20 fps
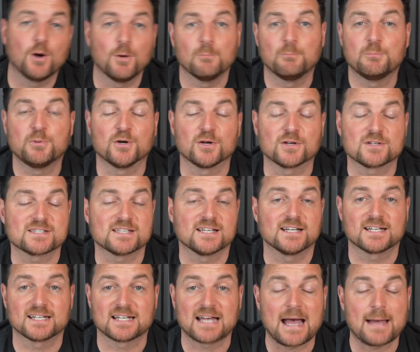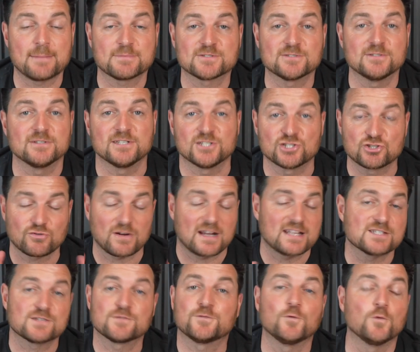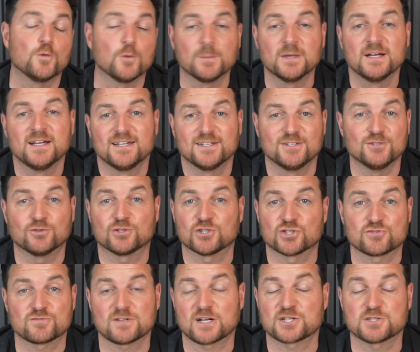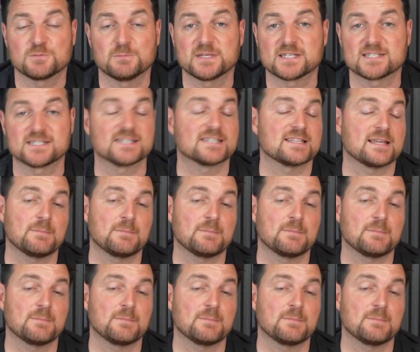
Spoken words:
on books that are going to absolutely transform your construction business.